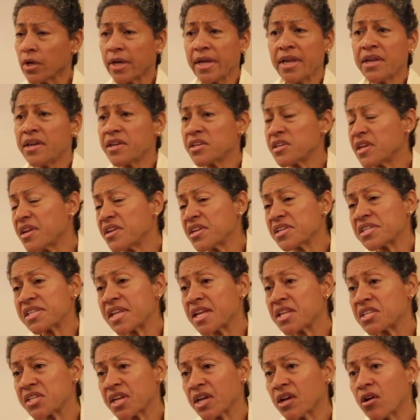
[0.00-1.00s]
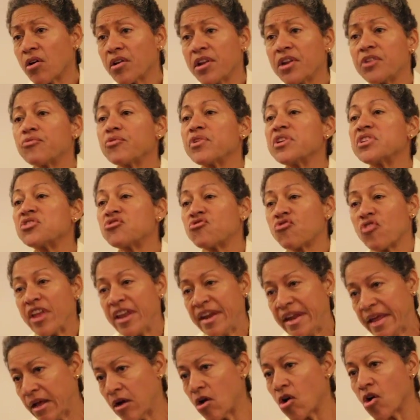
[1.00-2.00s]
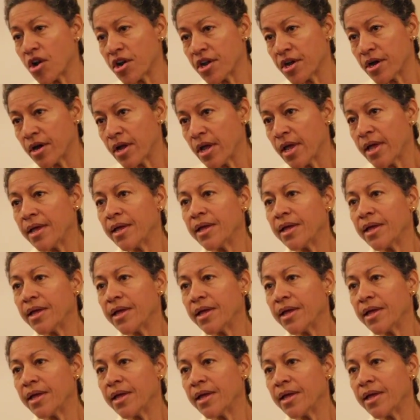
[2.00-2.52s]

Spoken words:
in the States they call it restraining order.